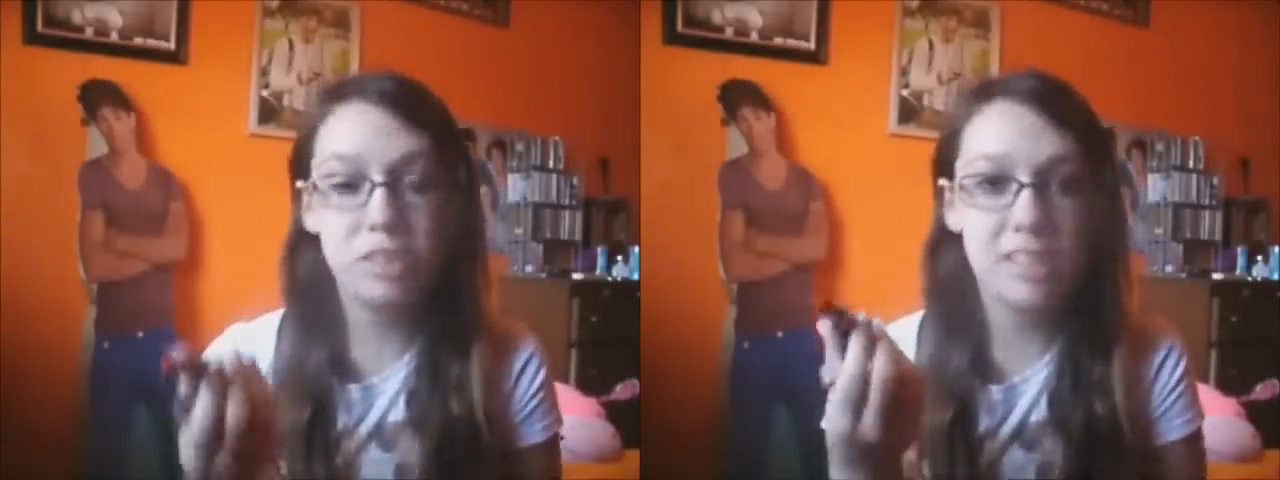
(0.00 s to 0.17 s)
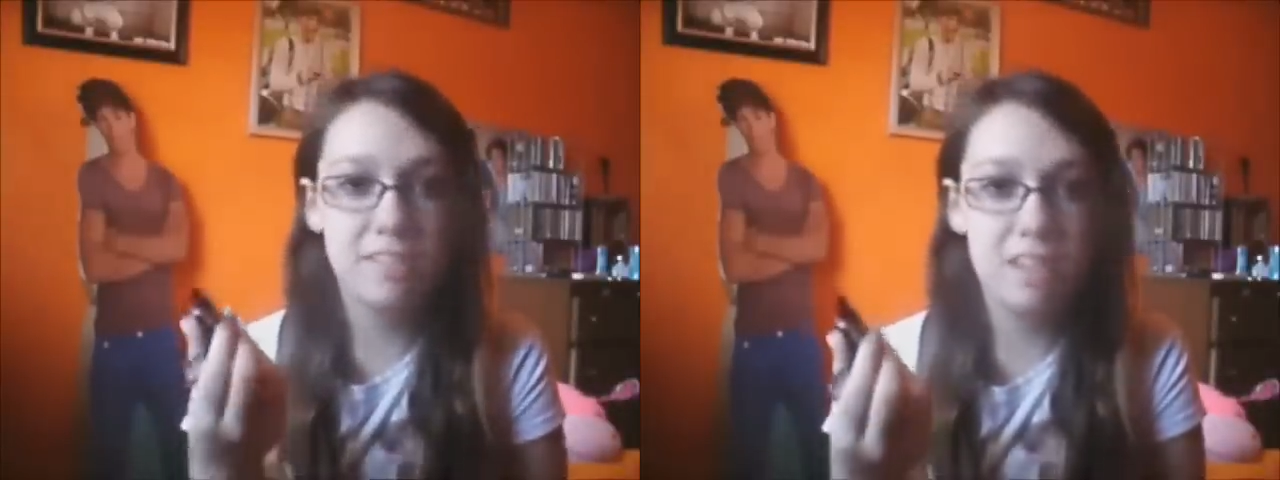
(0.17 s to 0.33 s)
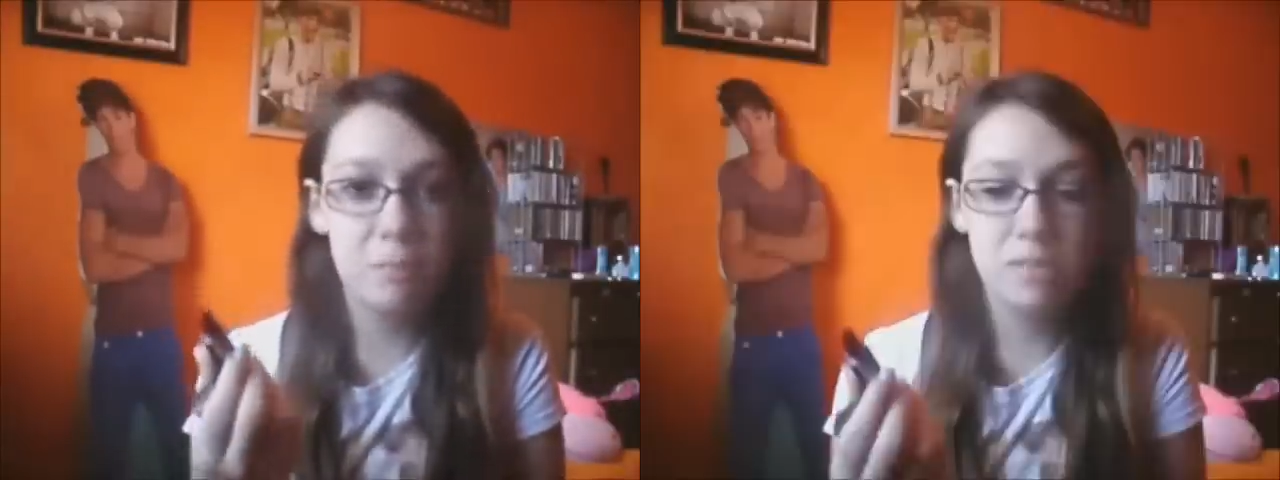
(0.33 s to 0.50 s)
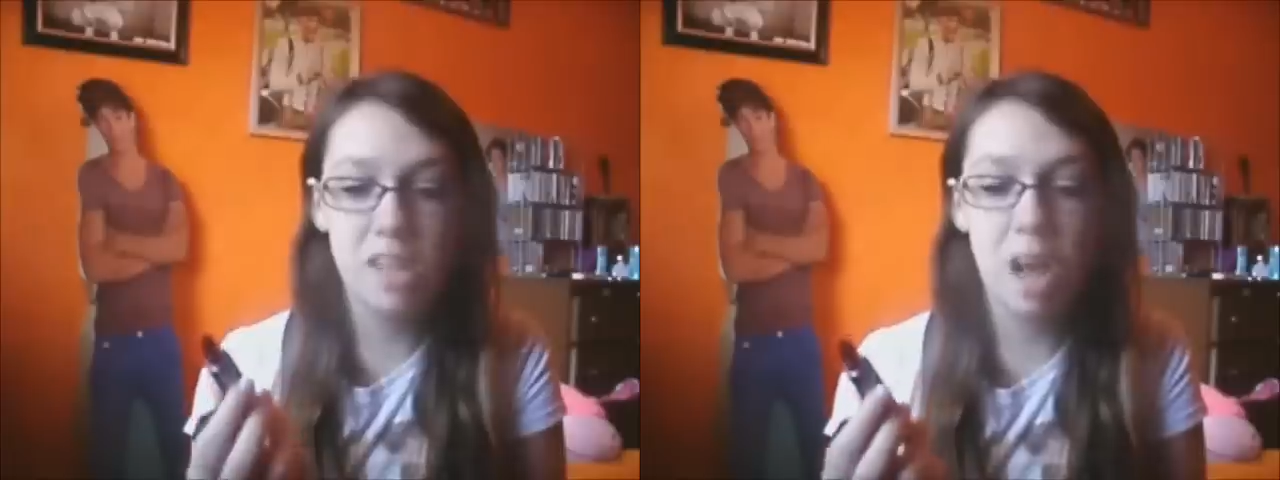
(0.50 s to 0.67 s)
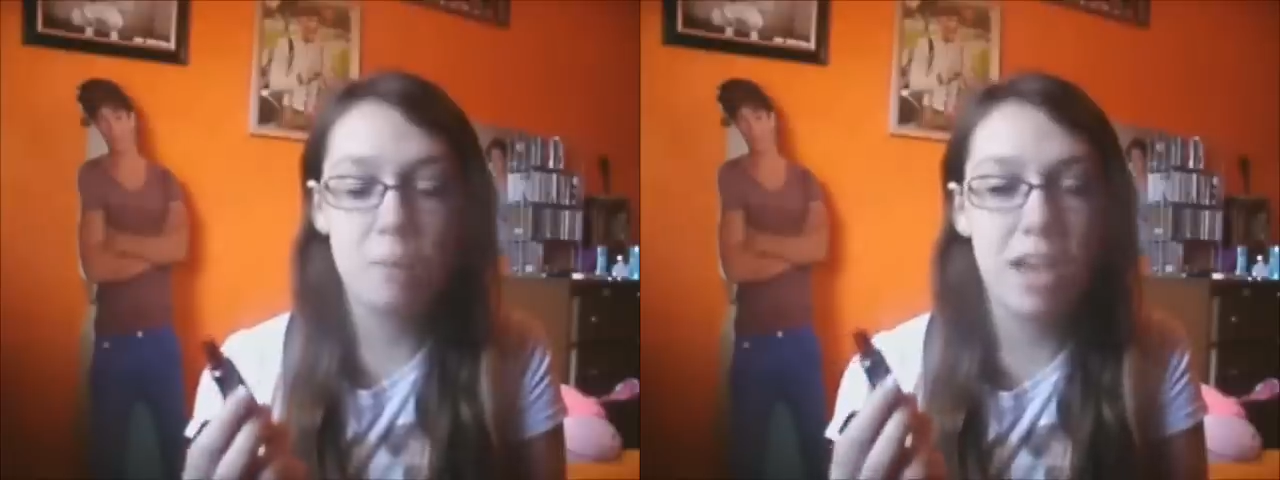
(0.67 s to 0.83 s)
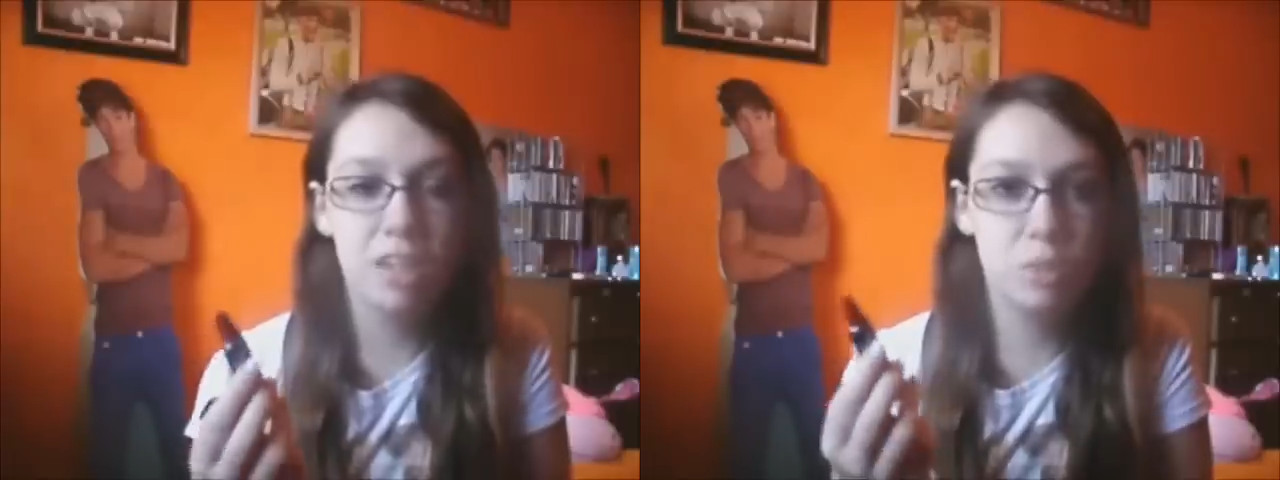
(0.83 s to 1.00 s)
said that it was
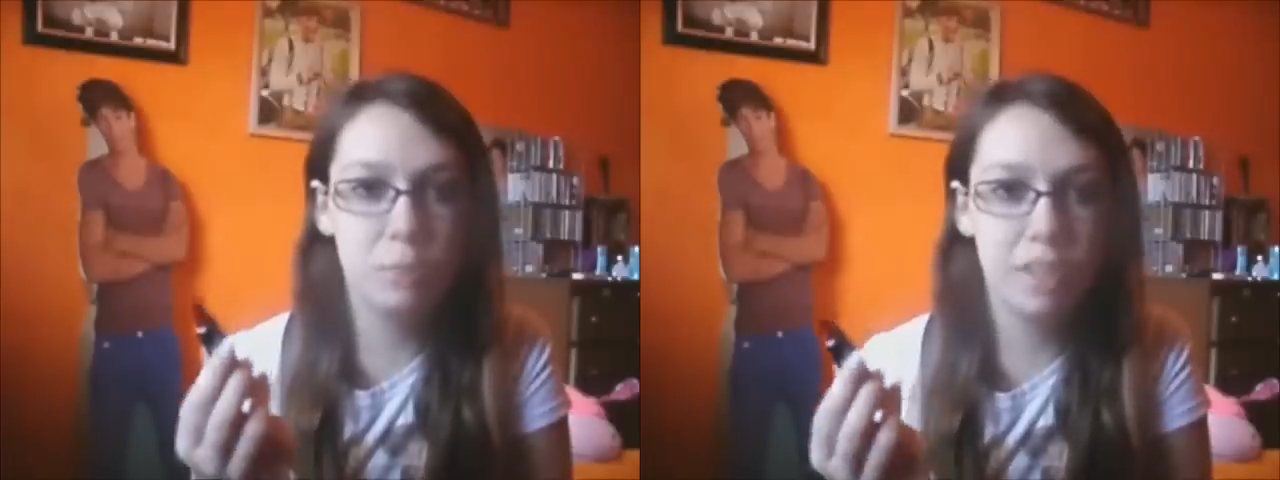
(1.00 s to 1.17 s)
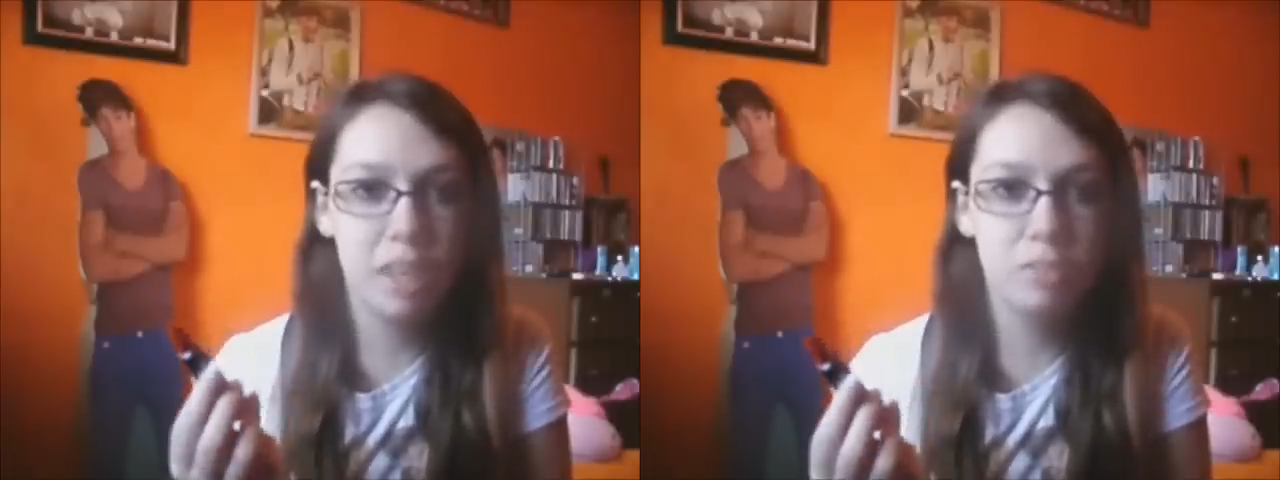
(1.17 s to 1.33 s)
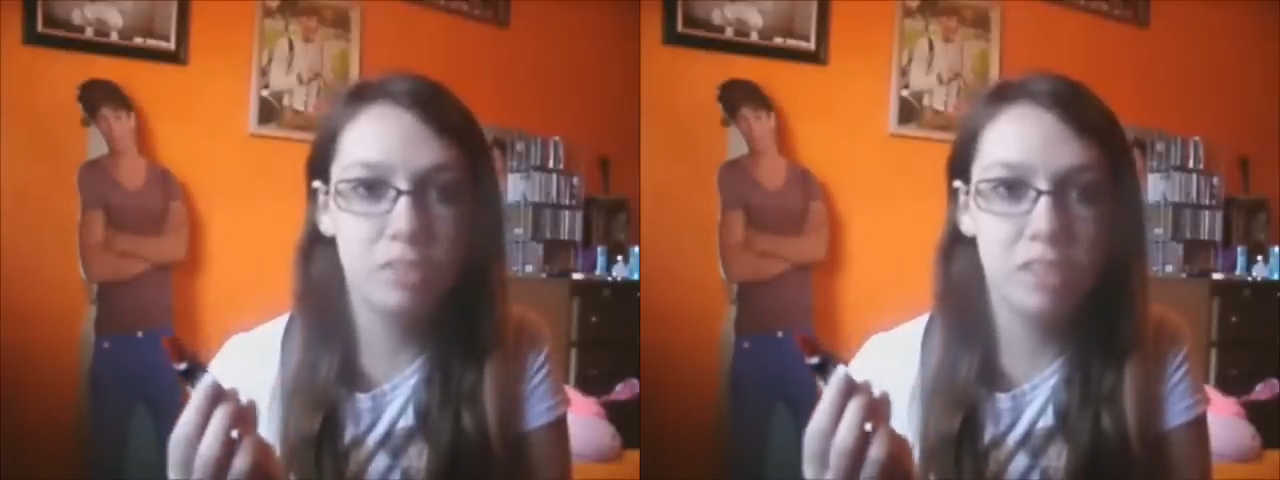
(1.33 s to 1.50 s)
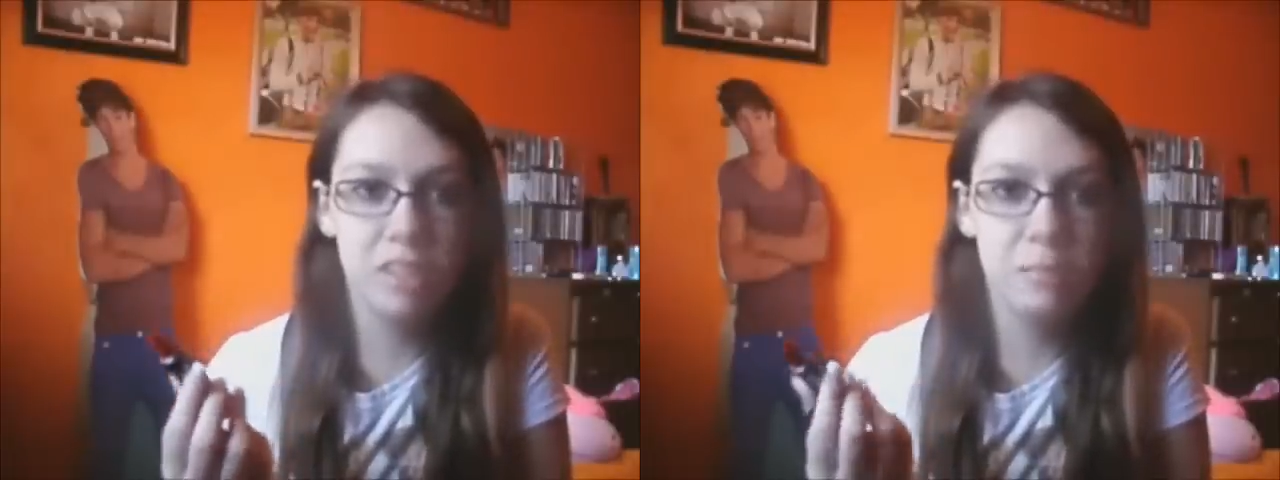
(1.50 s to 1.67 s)
Hot Passion by Covergirl,